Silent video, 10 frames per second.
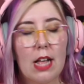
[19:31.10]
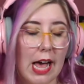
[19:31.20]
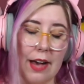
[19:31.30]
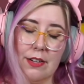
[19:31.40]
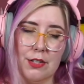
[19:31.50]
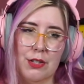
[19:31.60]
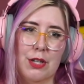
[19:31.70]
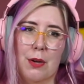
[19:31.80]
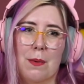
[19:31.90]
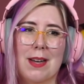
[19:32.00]
out of
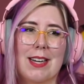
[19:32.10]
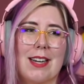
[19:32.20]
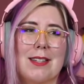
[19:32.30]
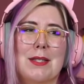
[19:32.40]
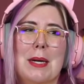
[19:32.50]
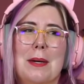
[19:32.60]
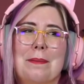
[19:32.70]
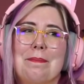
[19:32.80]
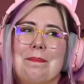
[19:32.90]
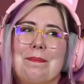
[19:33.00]
Stillwater.
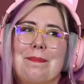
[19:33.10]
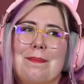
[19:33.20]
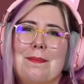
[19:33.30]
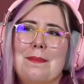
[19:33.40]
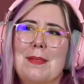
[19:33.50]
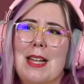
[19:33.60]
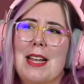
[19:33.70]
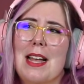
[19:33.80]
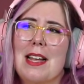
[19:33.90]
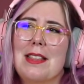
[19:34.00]
So,
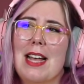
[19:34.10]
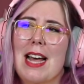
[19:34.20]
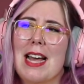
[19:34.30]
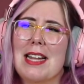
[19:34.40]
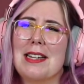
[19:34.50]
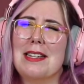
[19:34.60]
not